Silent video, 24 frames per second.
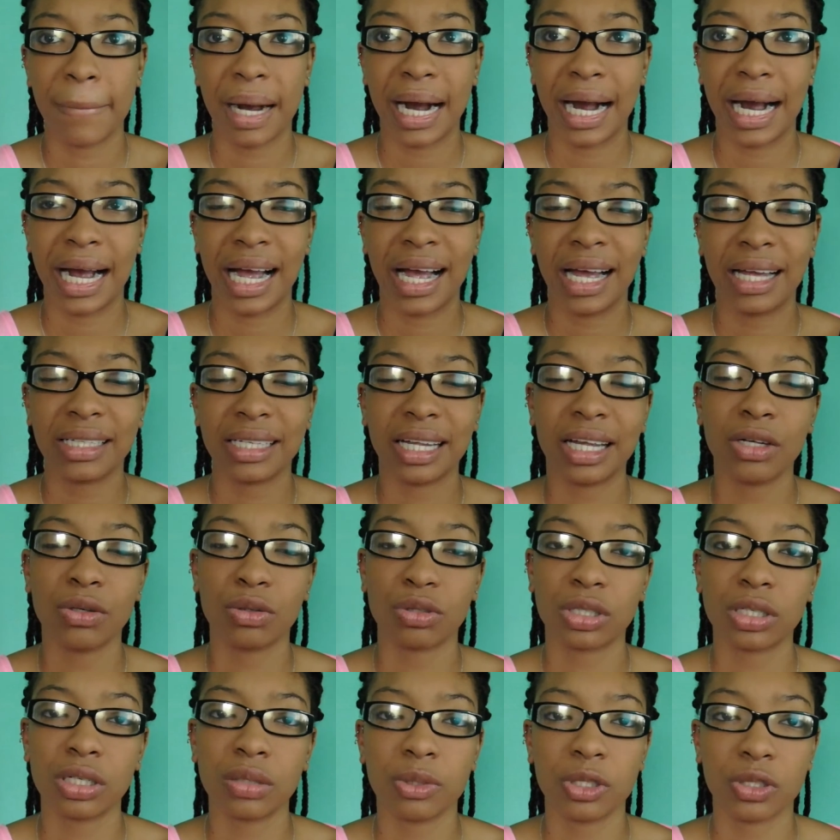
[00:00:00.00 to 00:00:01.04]
and they
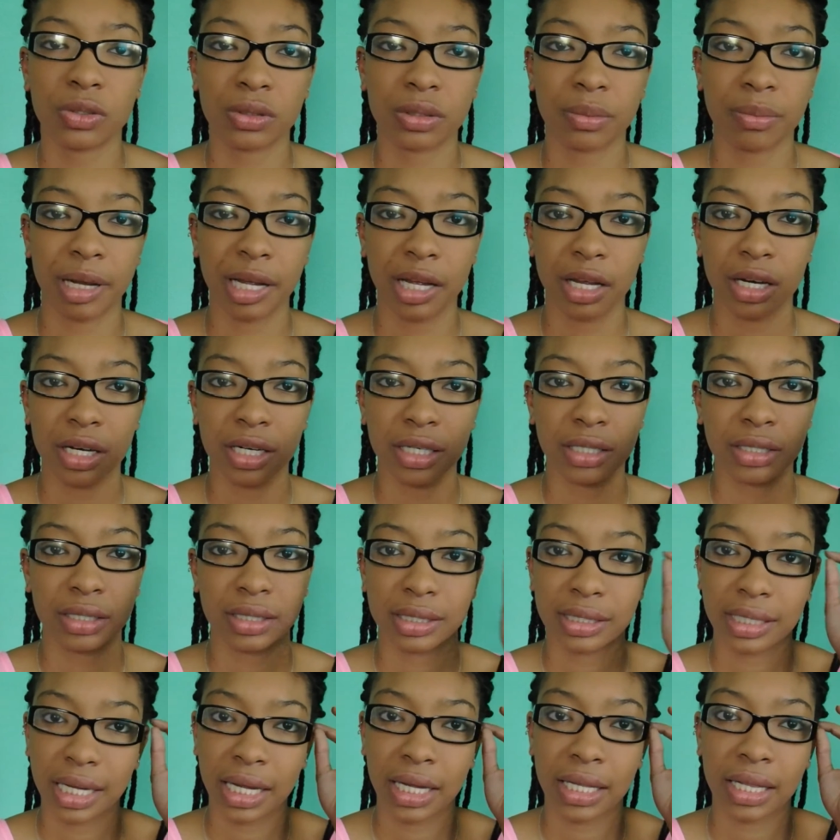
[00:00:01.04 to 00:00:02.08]
usually used to make her
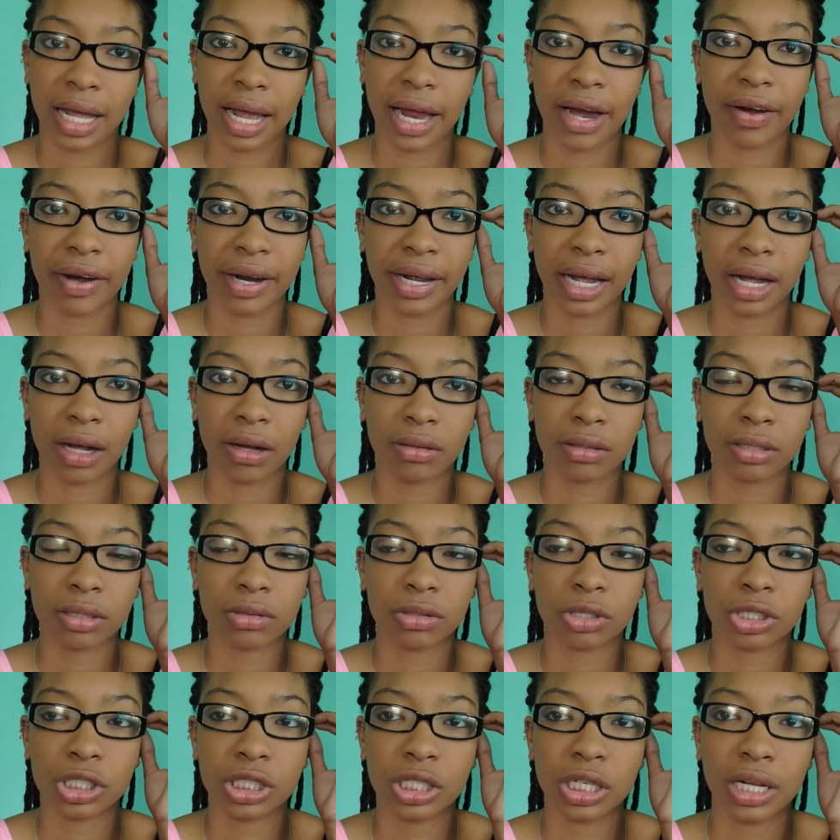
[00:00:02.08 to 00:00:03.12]
take the herring out
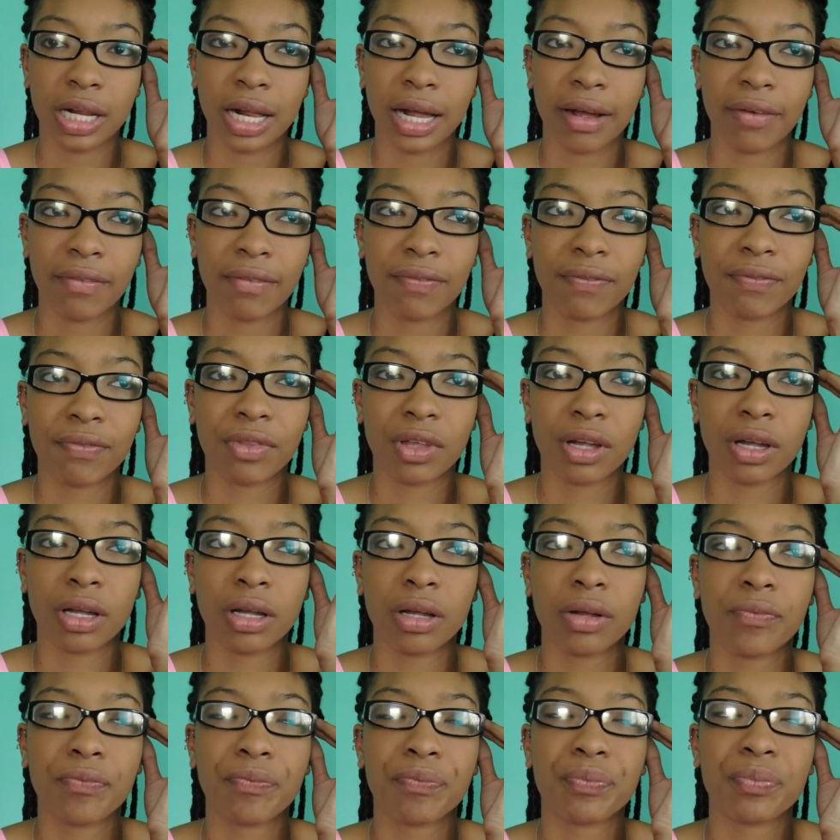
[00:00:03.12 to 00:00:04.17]
so she'll have
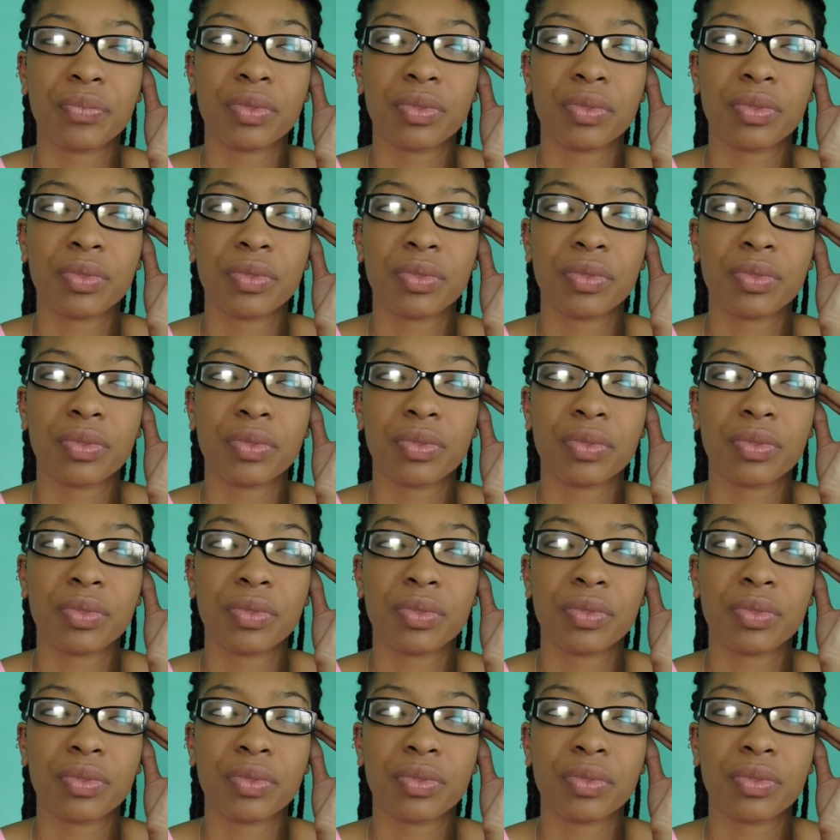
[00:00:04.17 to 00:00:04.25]
the